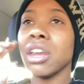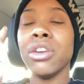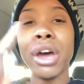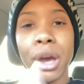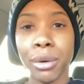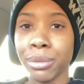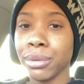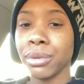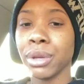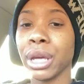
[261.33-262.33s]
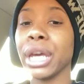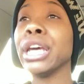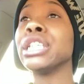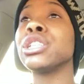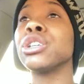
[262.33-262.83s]
No,
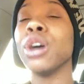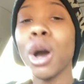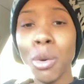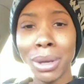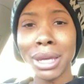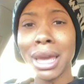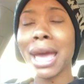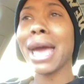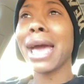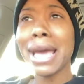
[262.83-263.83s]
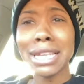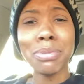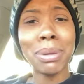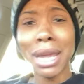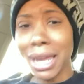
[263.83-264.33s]
it's going as
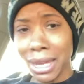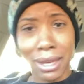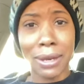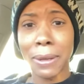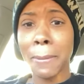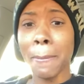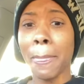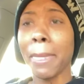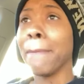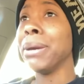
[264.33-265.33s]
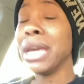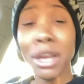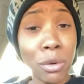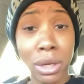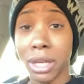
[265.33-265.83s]
planned,
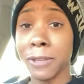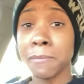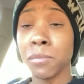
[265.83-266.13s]
period.